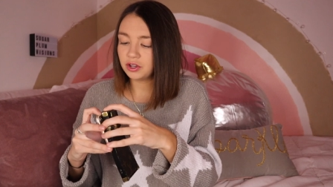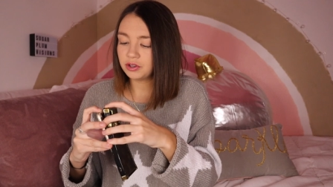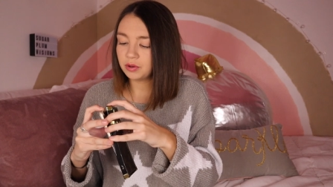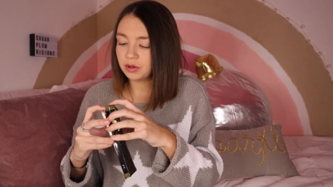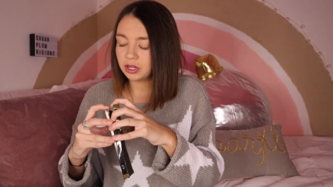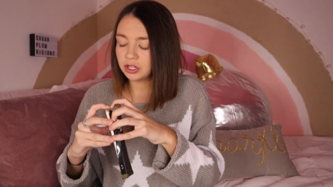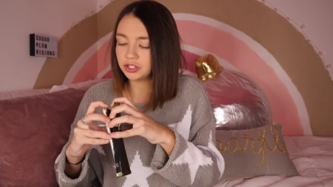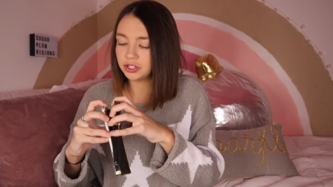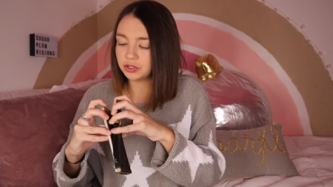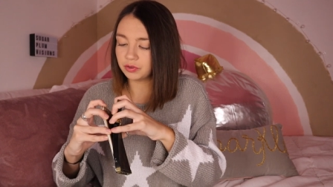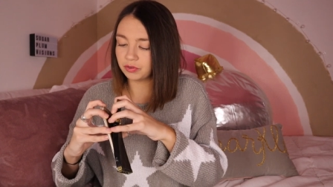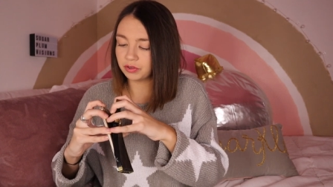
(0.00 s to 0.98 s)
show you her.
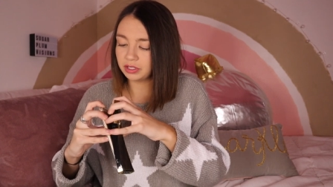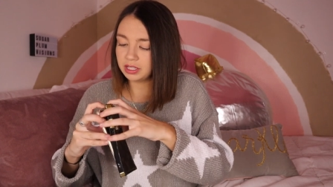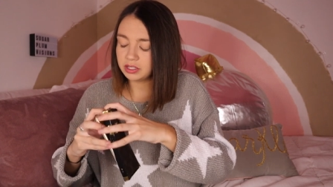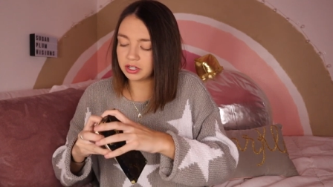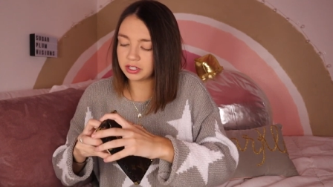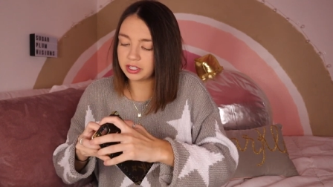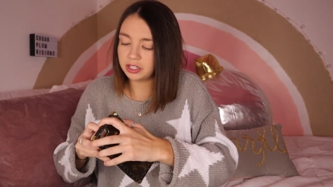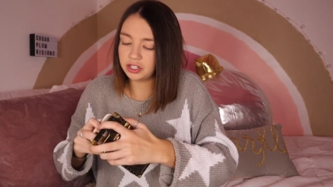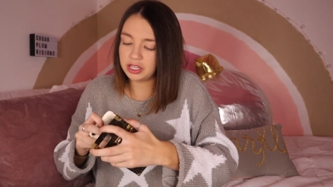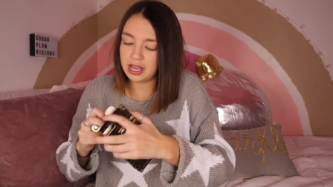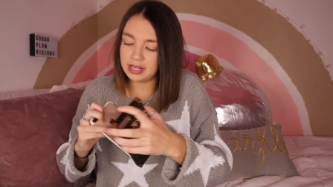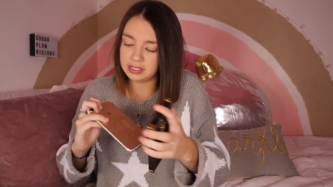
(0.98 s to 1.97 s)
She's really dirty.
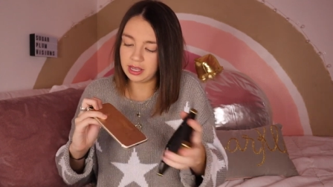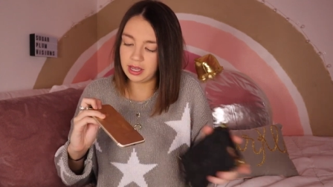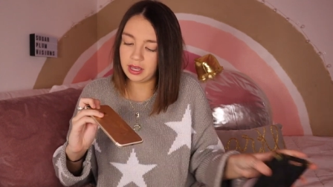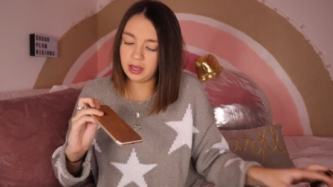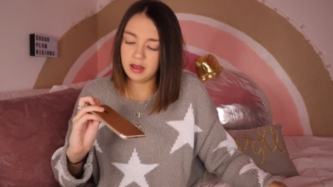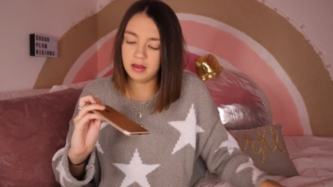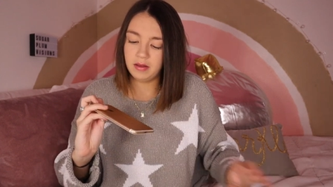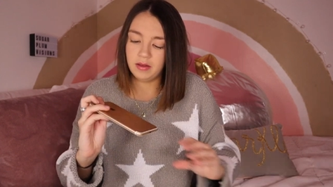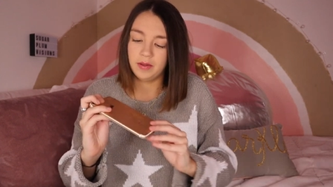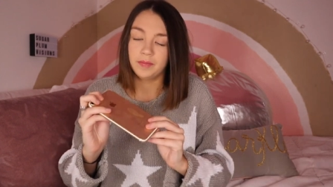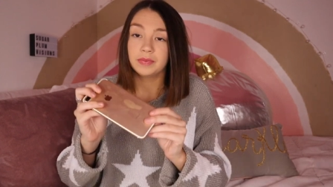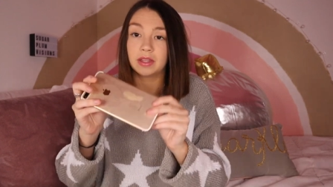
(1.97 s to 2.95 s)
She has a,
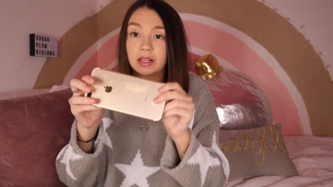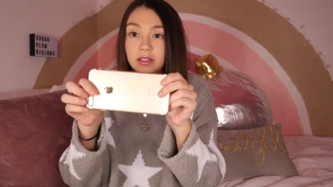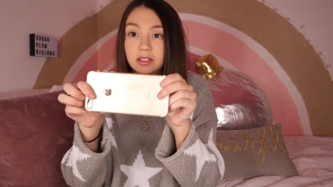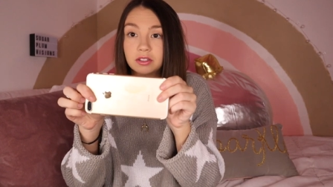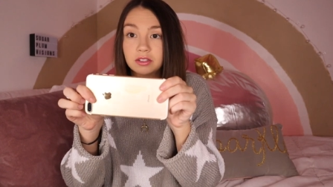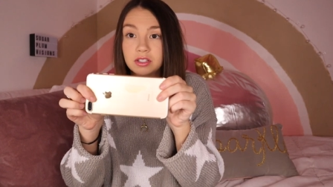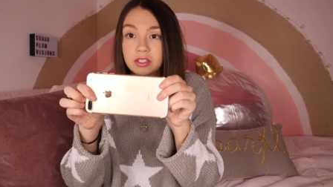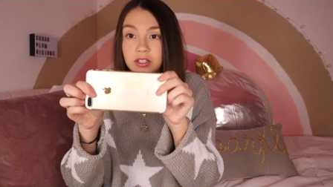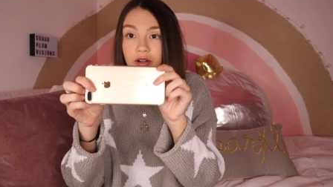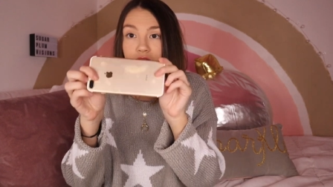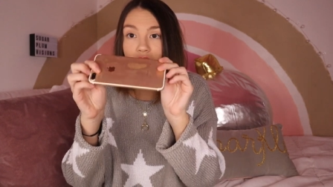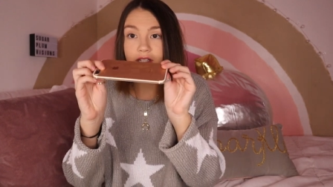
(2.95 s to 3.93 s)
like literally
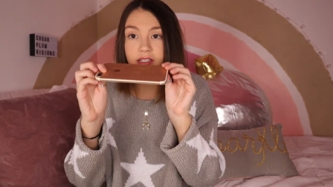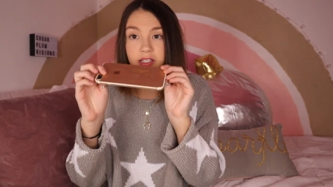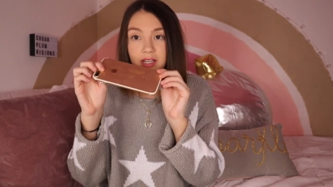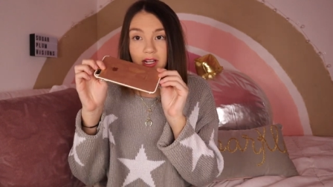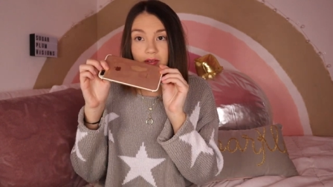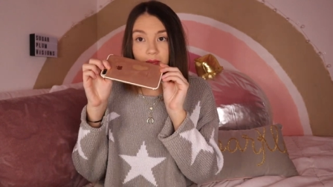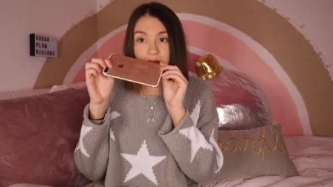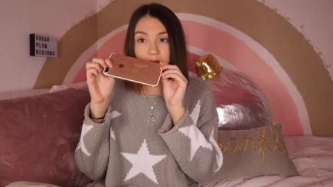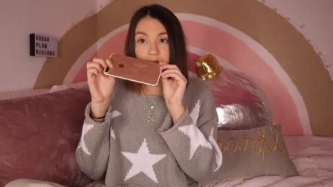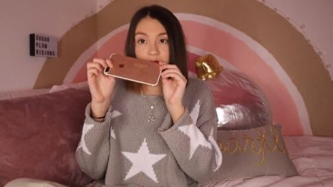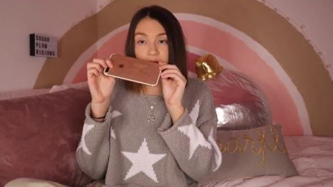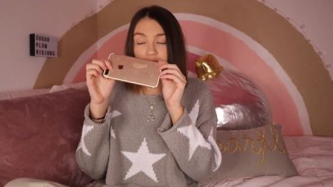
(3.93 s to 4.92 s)
so crusty. I can't even believe
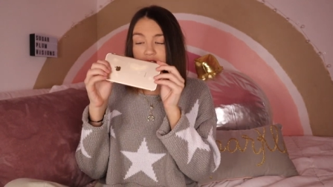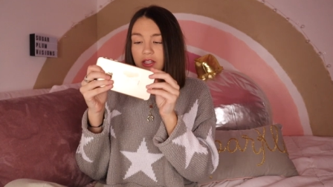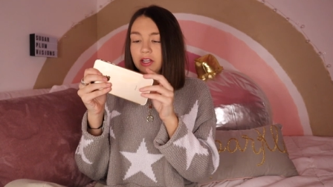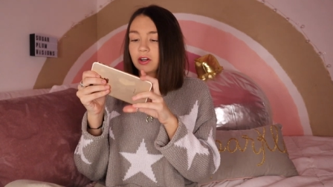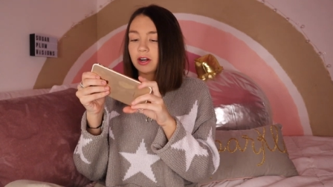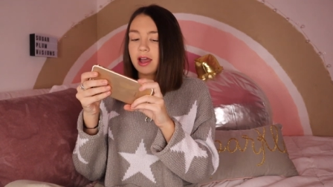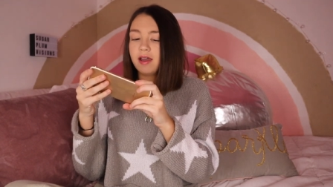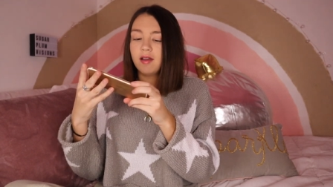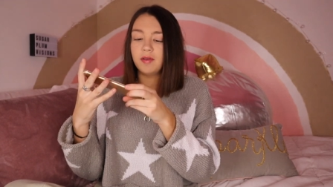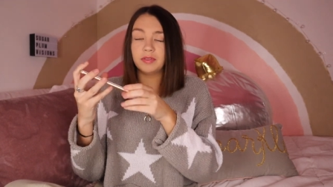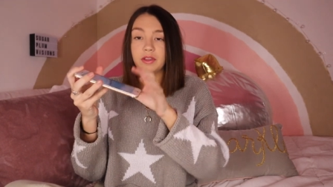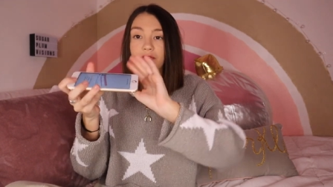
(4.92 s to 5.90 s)
I'm showing this on the internet.
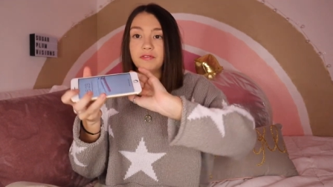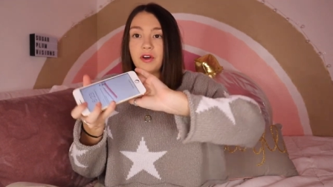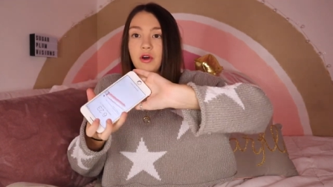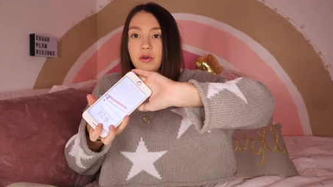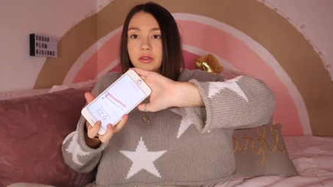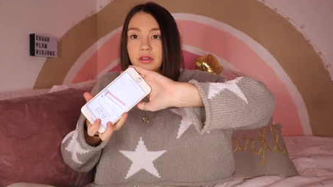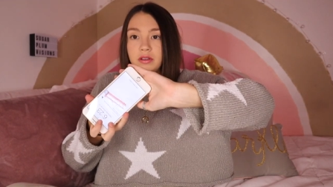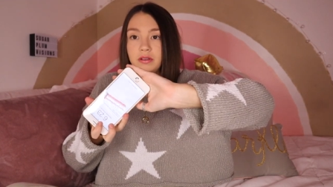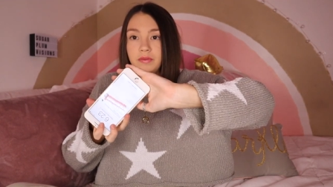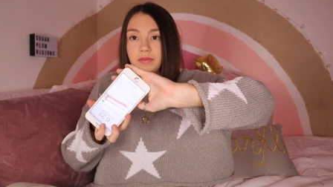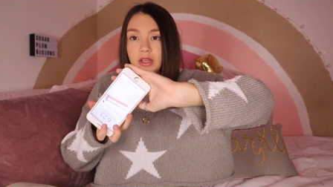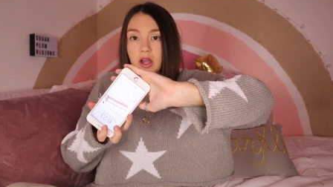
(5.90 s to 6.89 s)
The phone
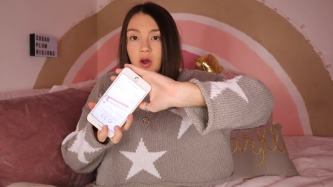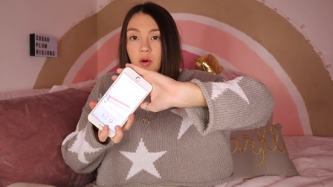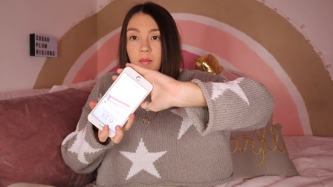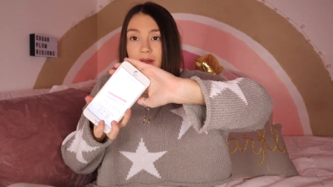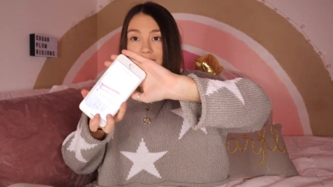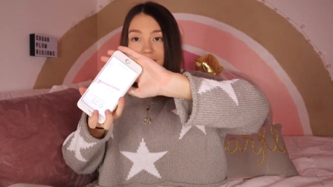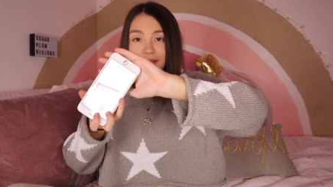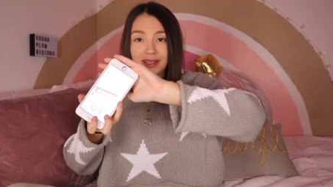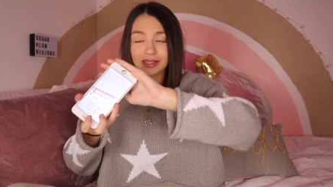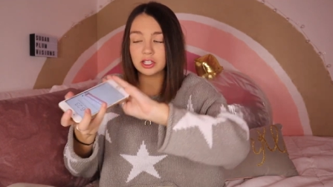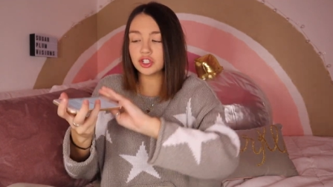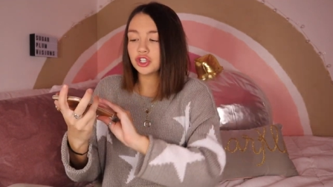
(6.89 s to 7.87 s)
home button
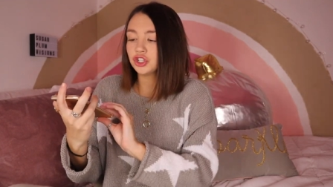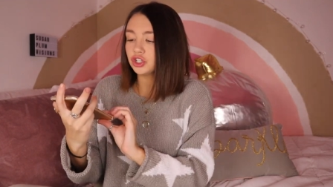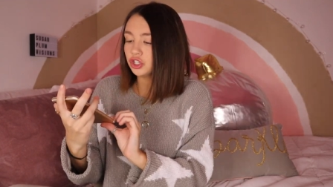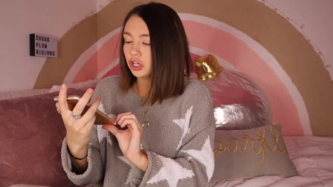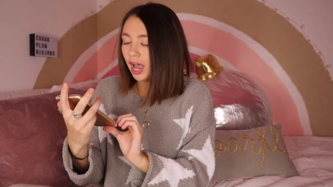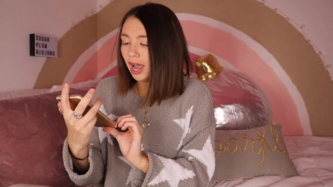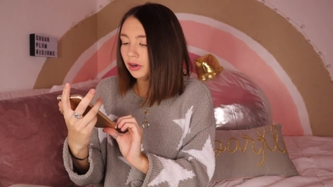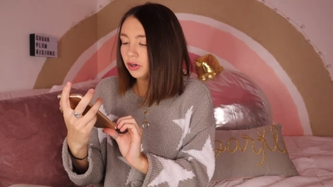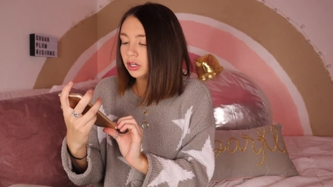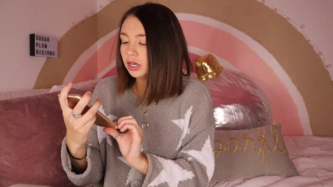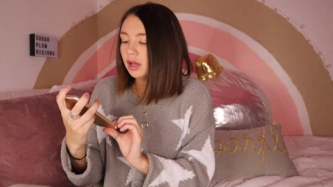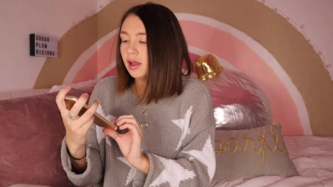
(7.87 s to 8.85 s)
is
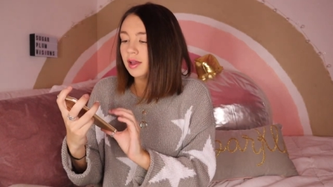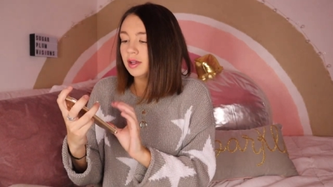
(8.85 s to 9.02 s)
shattered.